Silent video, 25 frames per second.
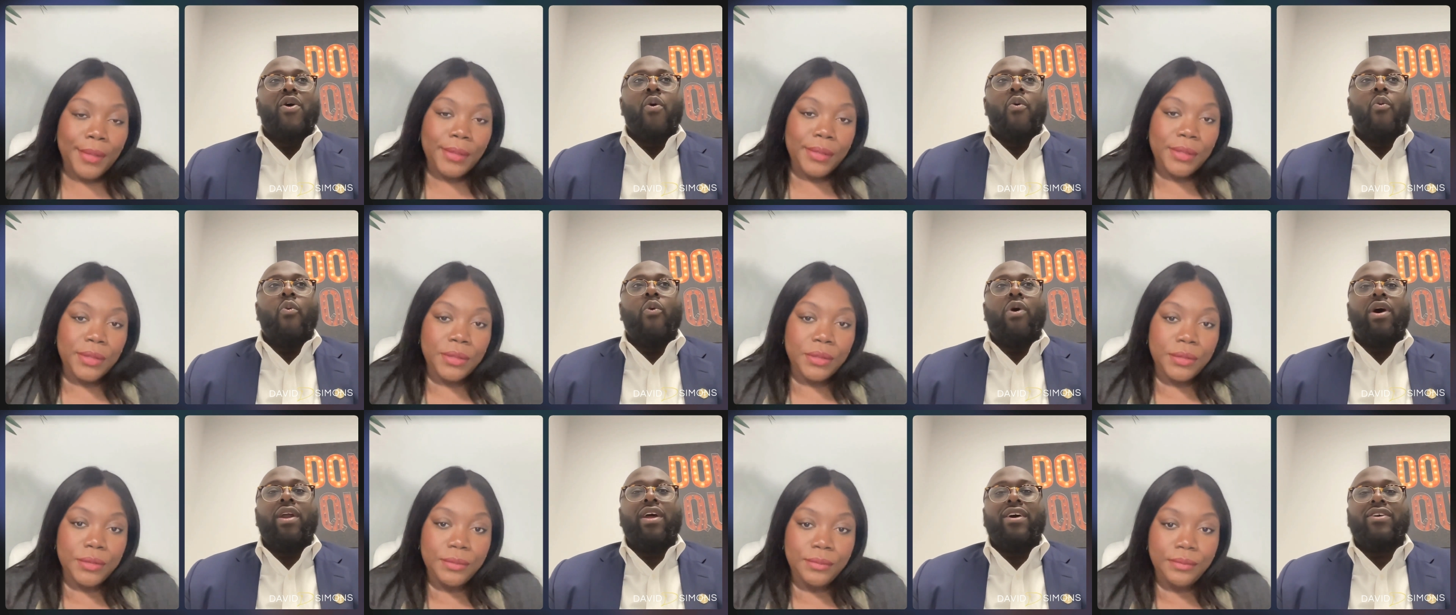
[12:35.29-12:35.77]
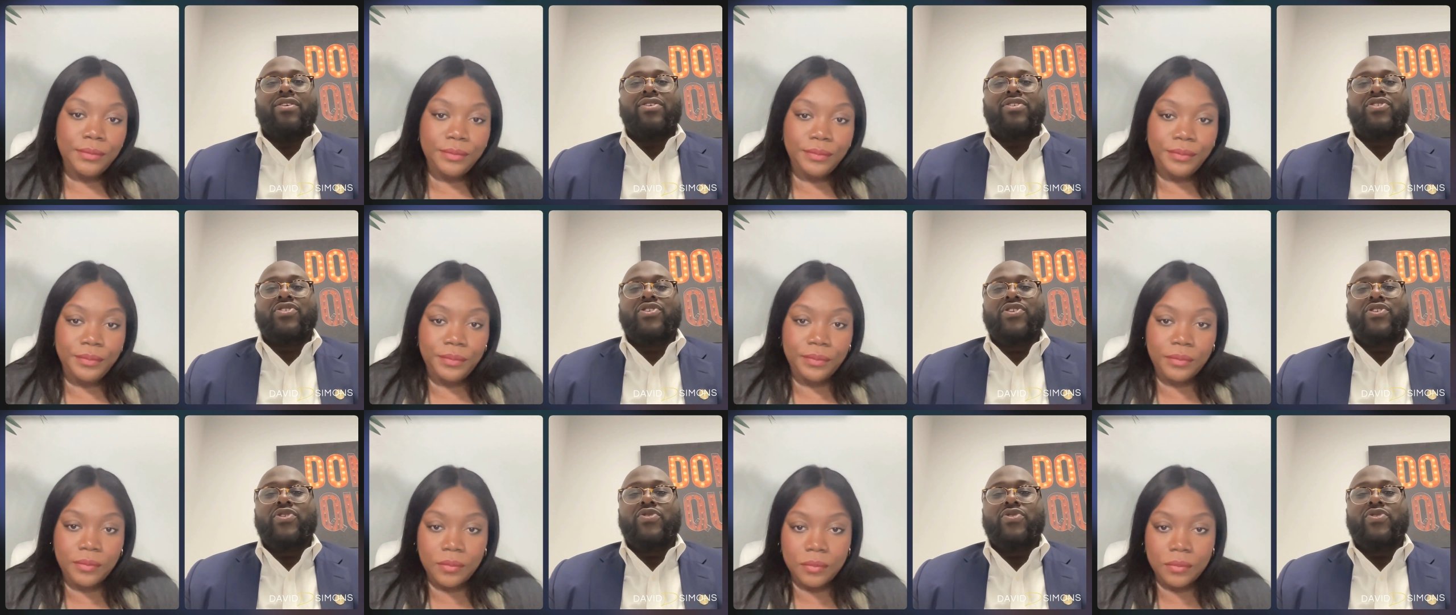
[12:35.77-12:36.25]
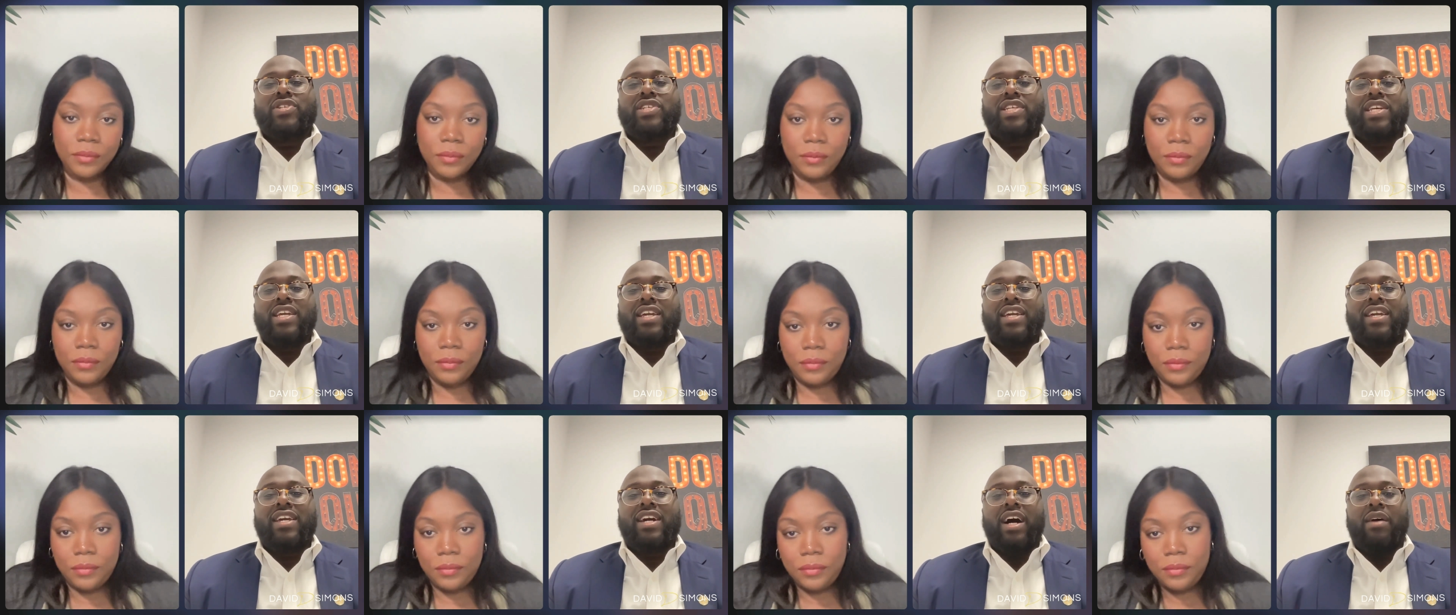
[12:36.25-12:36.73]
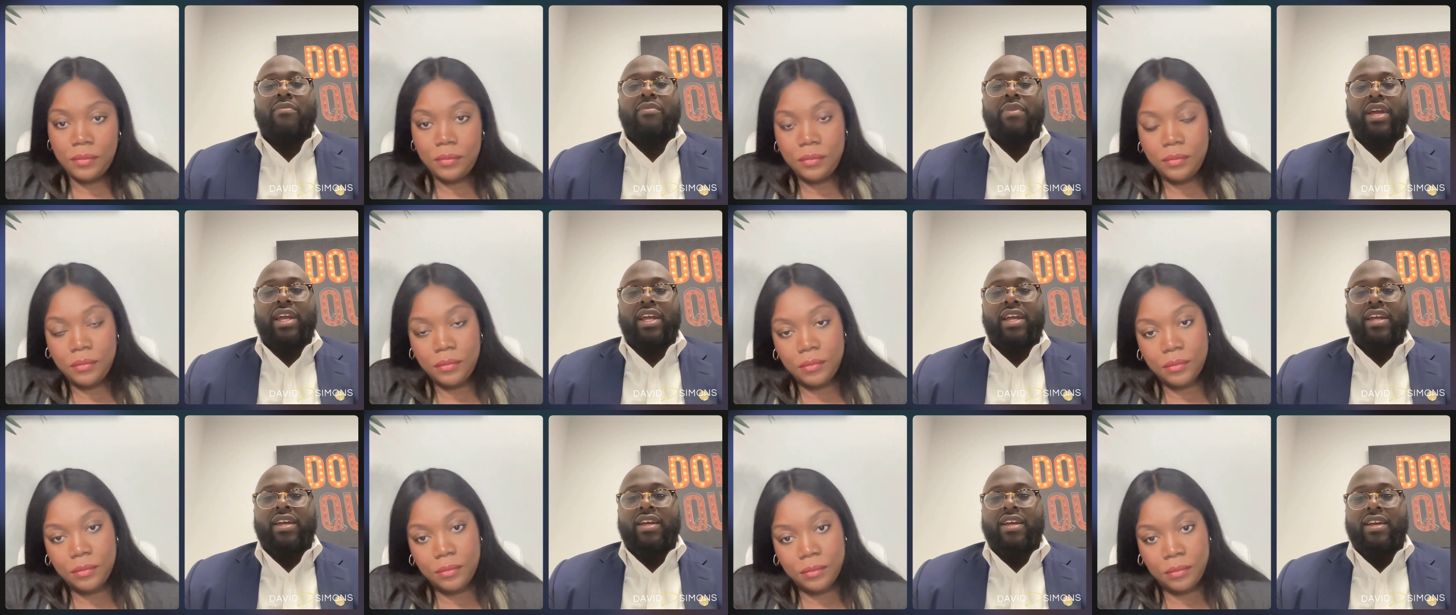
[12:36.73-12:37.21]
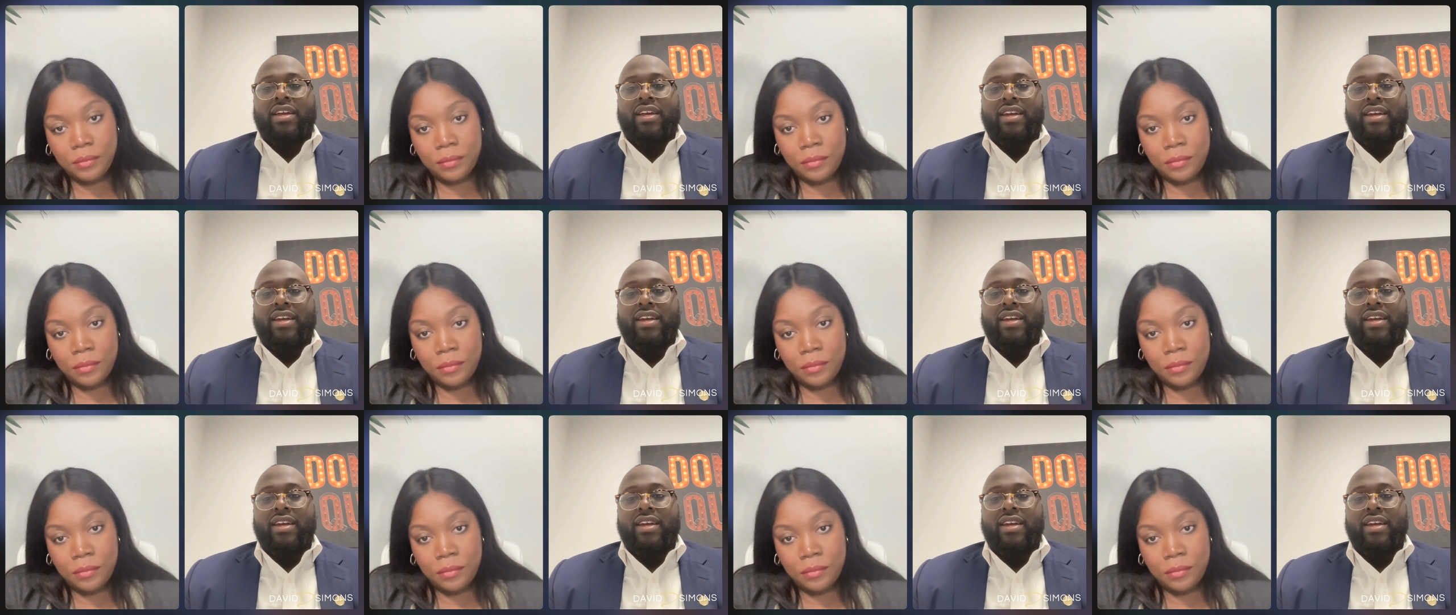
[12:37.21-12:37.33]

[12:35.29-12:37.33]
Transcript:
Speaker 1: What else do you see coming